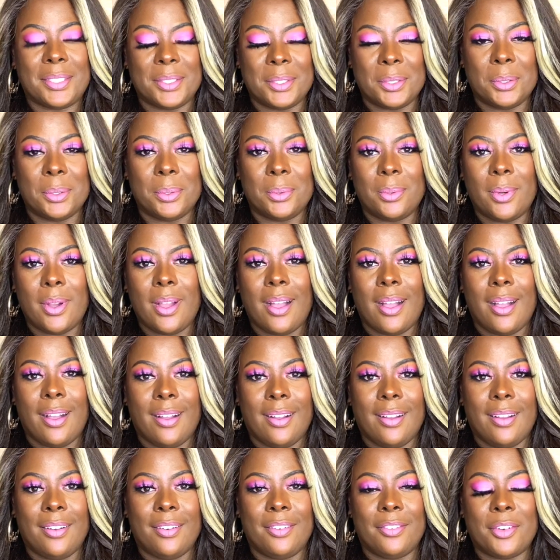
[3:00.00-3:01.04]
two
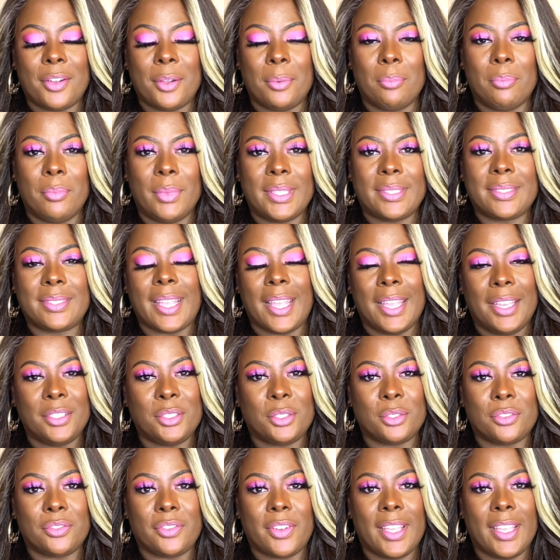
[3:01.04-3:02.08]
of Miss
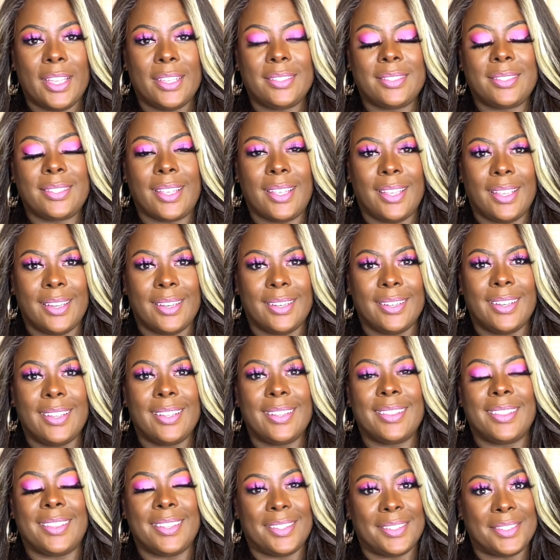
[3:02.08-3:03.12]
Angel Face
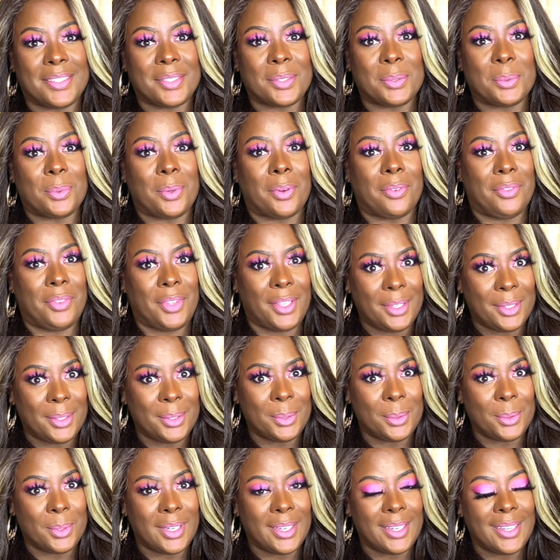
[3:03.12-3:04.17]
in this
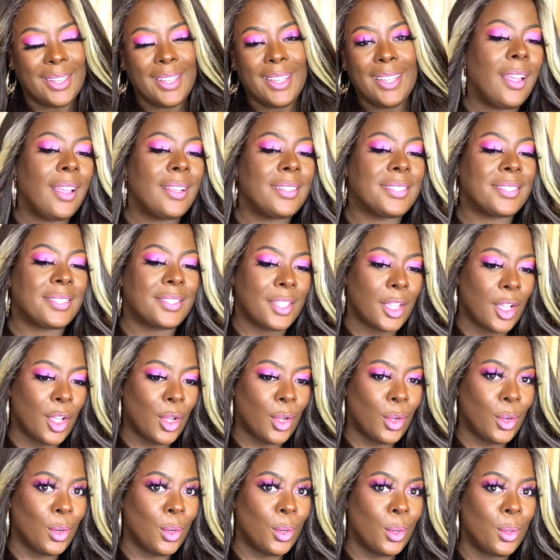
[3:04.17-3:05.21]
review.
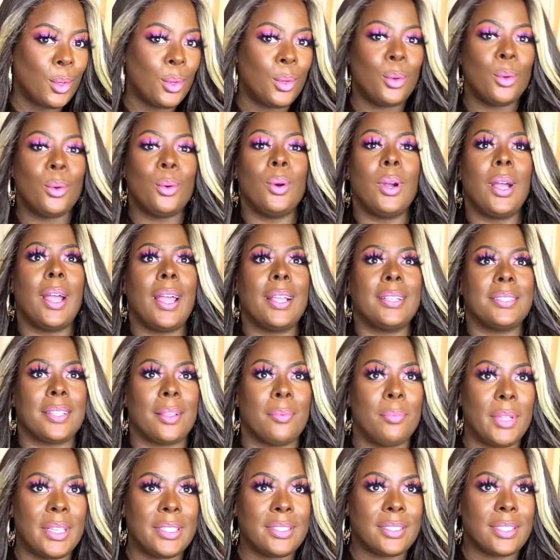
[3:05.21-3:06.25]
So, as
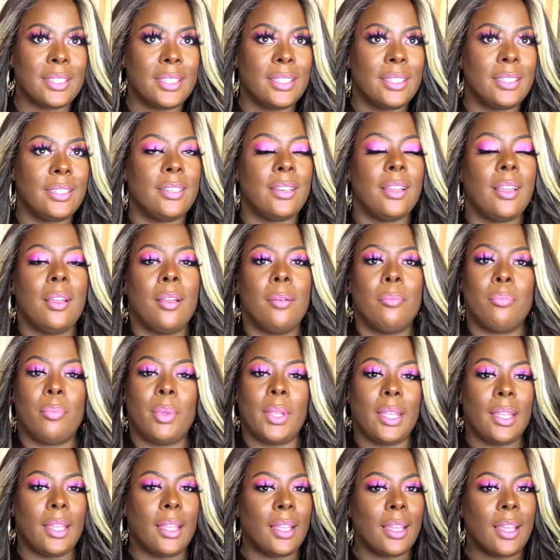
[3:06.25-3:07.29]
I mentioned,
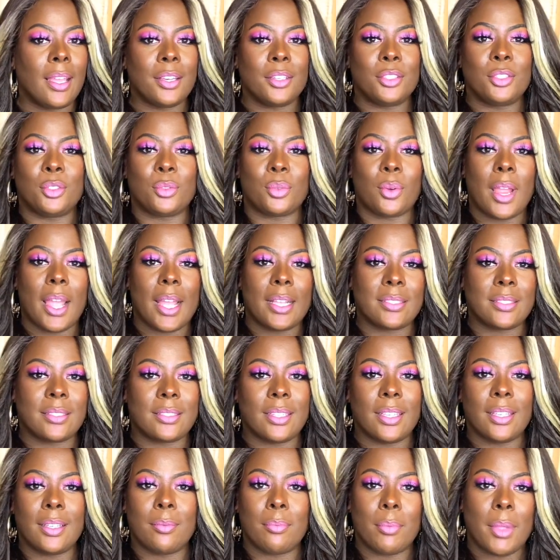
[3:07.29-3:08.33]
big
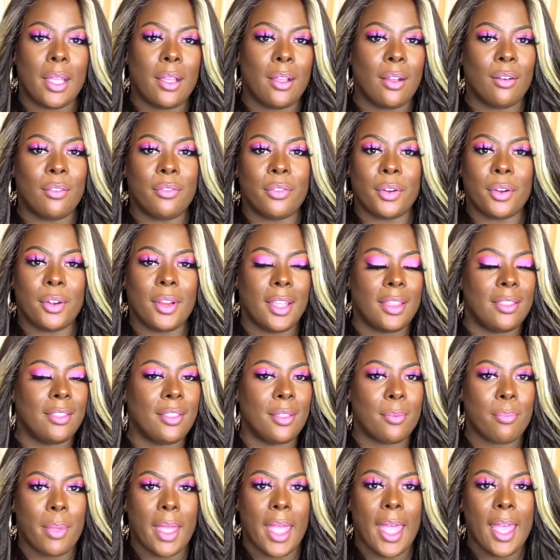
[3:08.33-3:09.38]
drastic makeover in
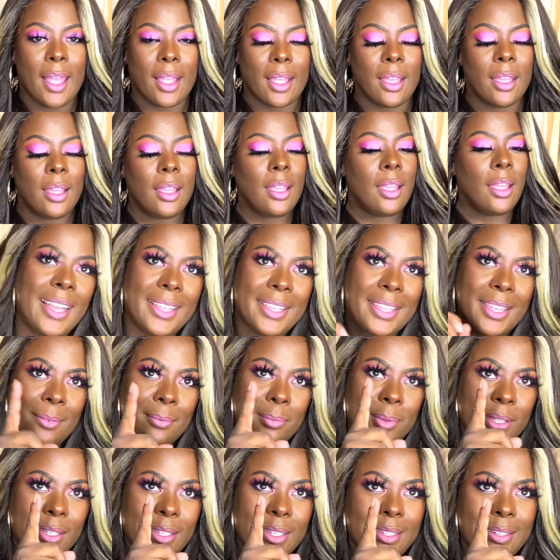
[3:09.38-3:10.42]
the back. I
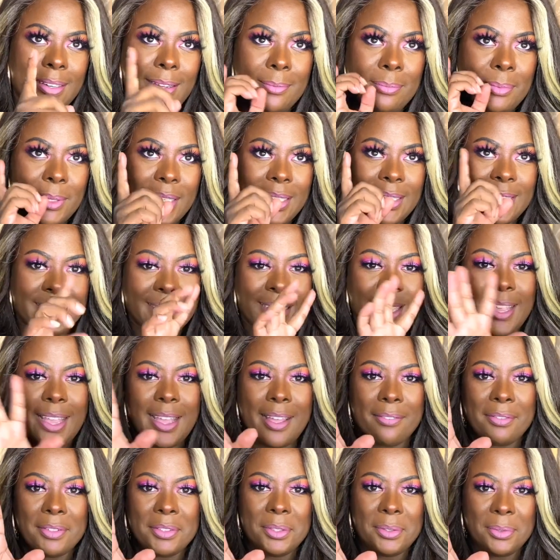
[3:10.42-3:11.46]
keep looking up because I
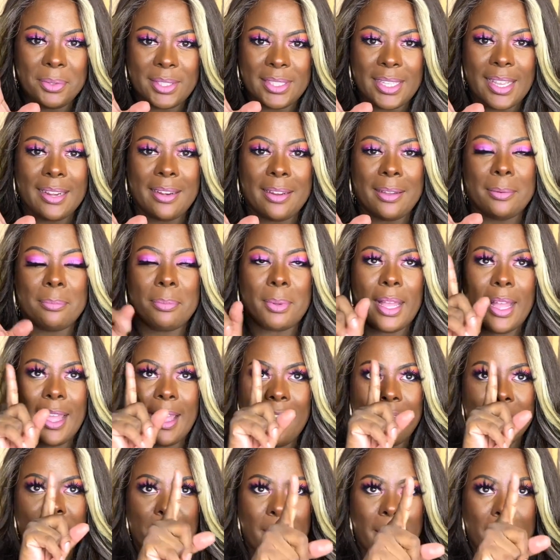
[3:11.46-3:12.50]
have a new setup. I
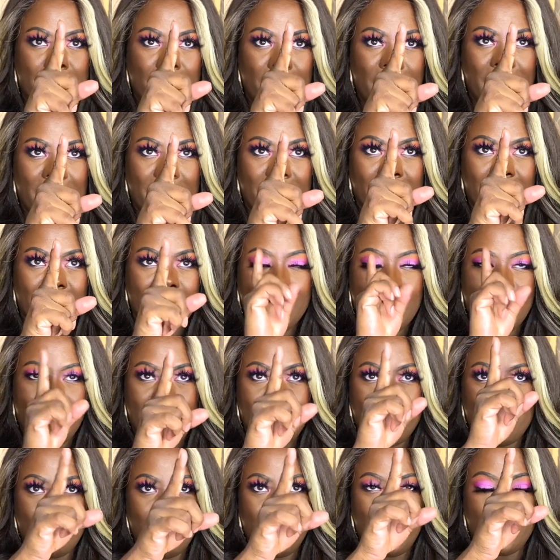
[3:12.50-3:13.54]
have my mirror. I
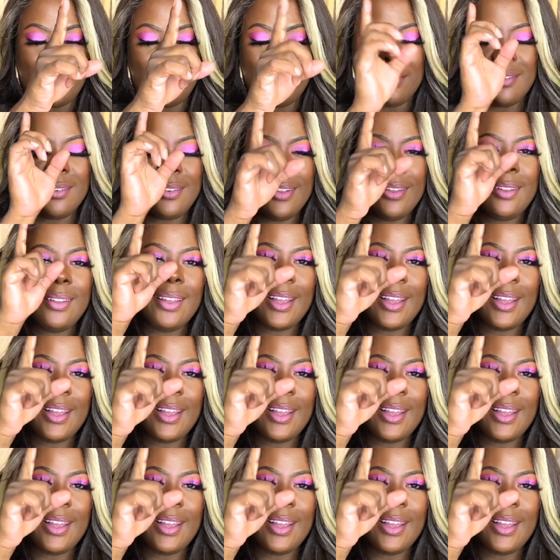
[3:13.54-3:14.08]
have a mirror